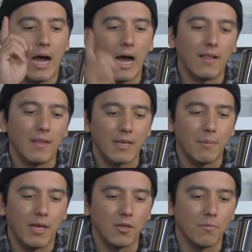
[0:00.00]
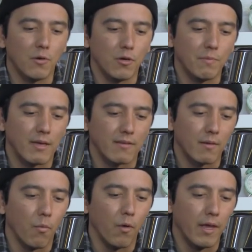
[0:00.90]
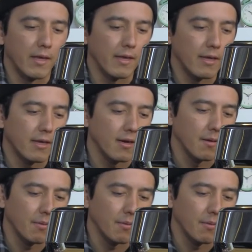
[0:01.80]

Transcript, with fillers: I like manual mode because I'm weighing it here.